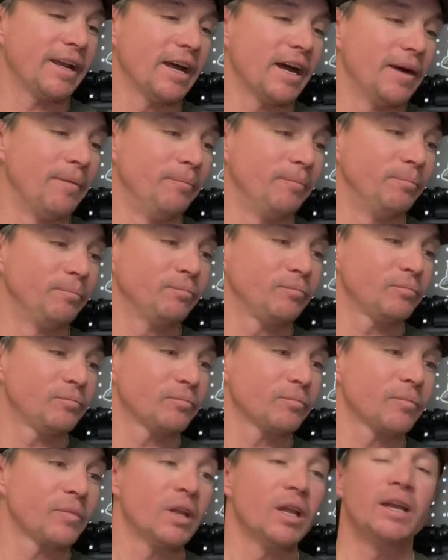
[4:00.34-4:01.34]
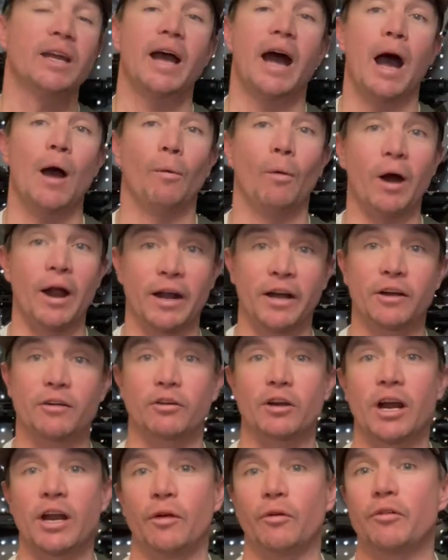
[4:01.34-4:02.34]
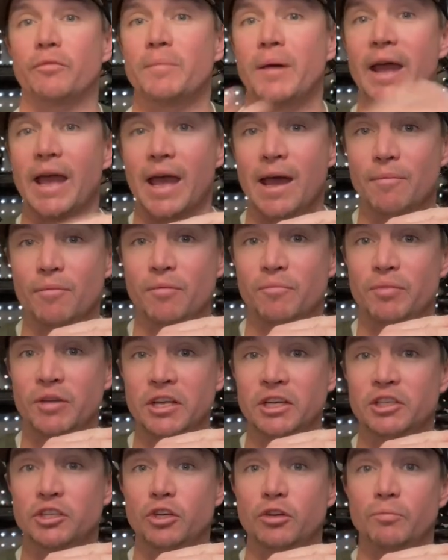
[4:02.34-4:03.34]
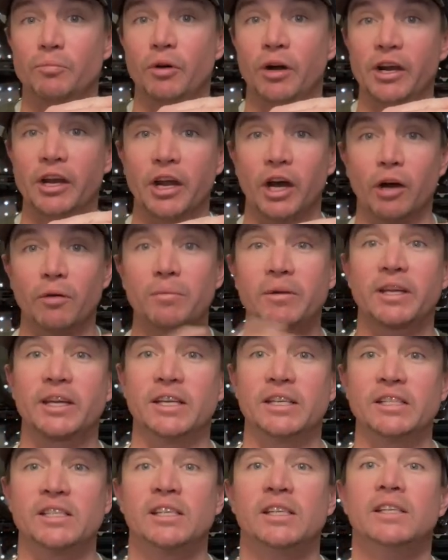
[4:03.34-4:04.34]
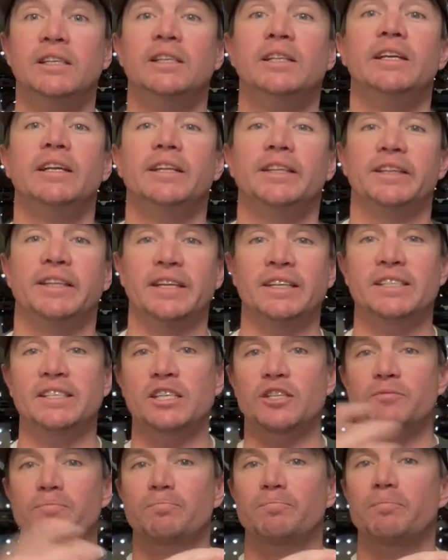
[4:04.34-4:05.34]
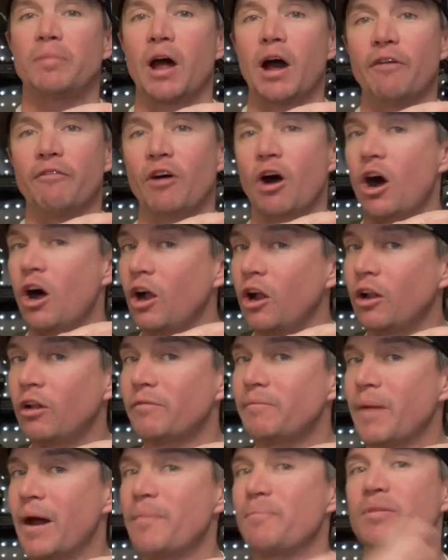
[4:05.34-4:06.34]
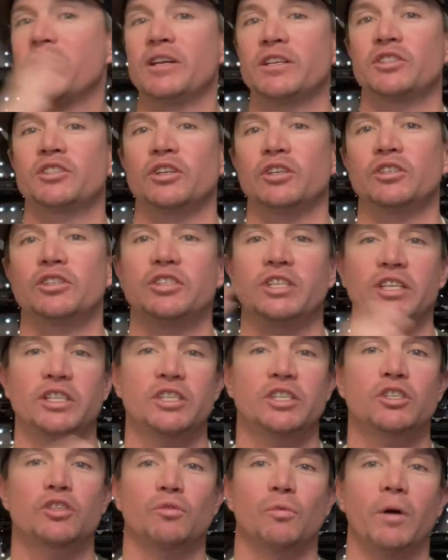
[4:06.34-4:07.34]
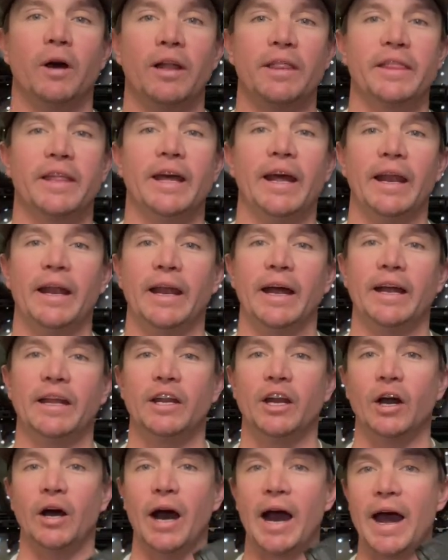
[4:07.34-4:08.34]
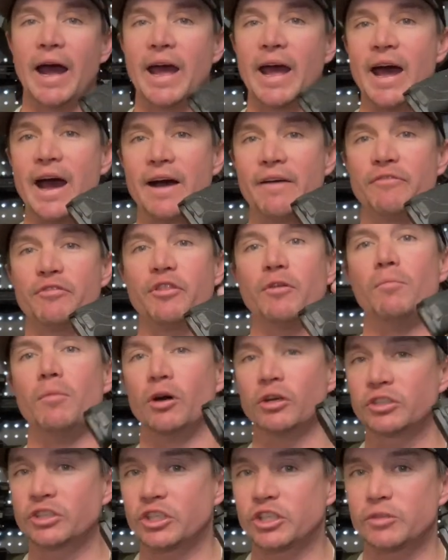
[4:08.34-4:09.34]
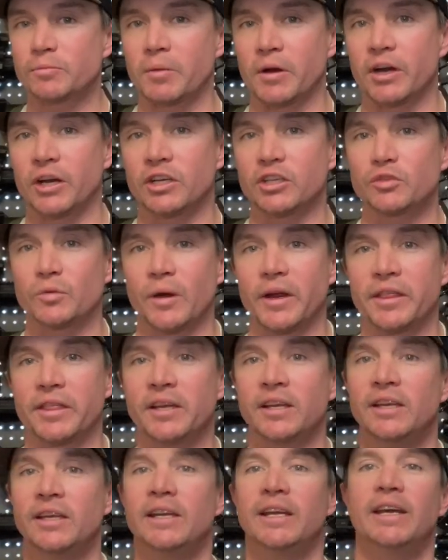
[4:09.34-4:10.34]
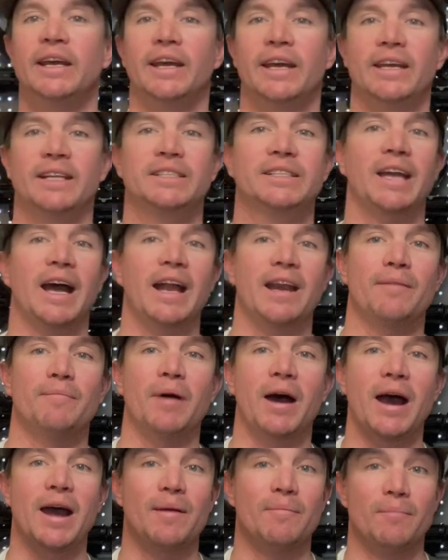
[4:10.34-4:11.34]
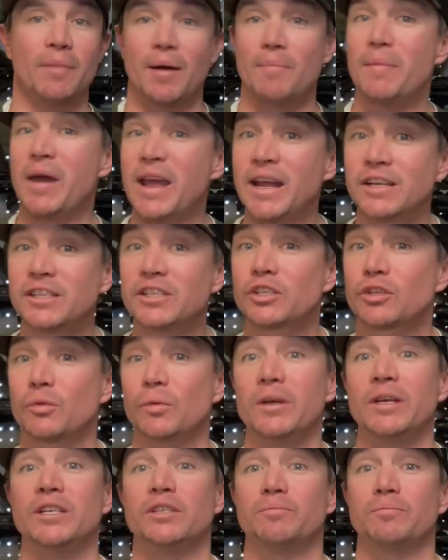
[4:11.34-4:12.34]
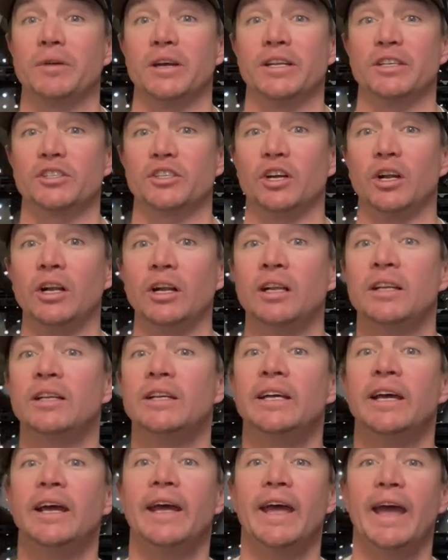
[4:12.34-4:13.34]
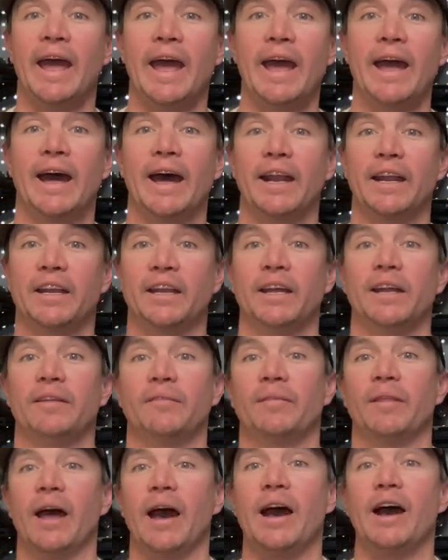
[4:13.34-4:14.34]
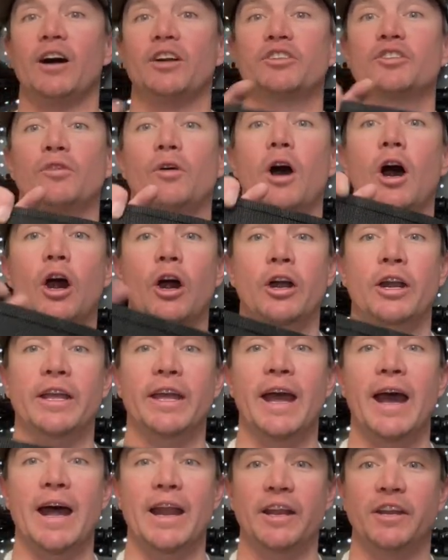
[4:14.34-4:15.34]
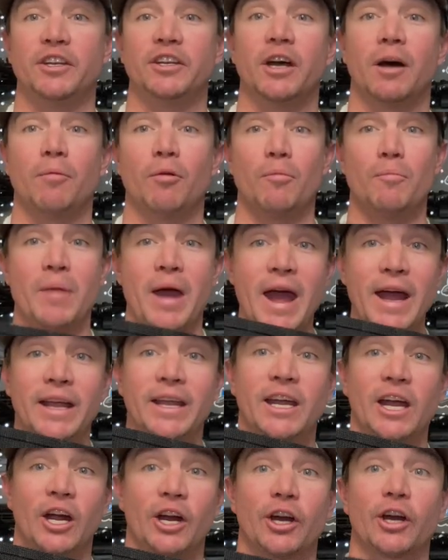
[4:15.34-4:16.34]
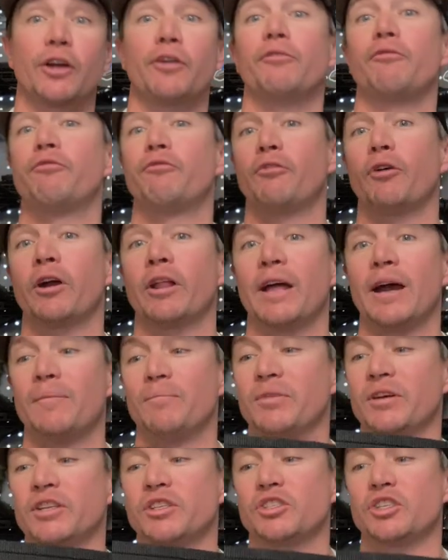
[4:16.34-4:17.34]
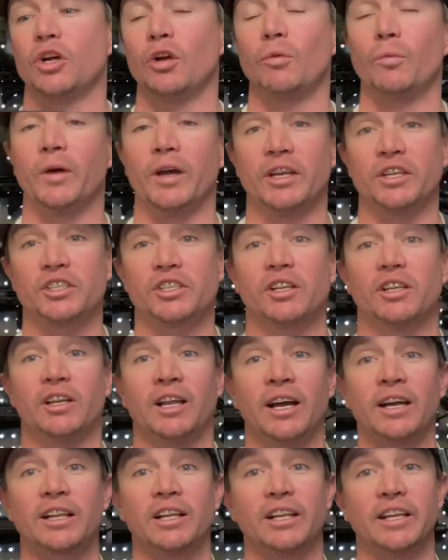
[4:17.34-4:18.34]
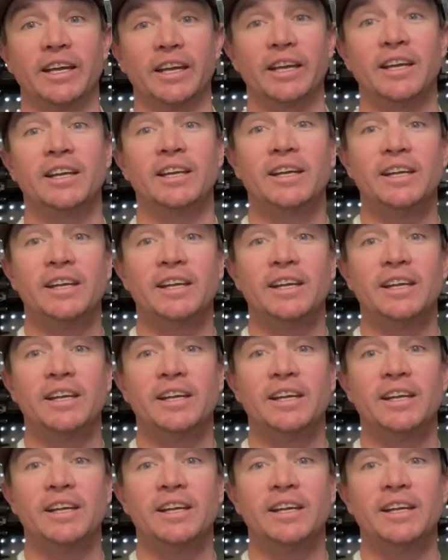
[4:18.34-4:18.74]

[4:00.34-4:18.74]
um, I wanted to run it with my M and P two point oh because this is, of all of my pistols, this is the one that, you know, I have the most experience with. It's kind of my, my main squeeze pistol. And I also already had a double mag carrier for that pistol, which luckily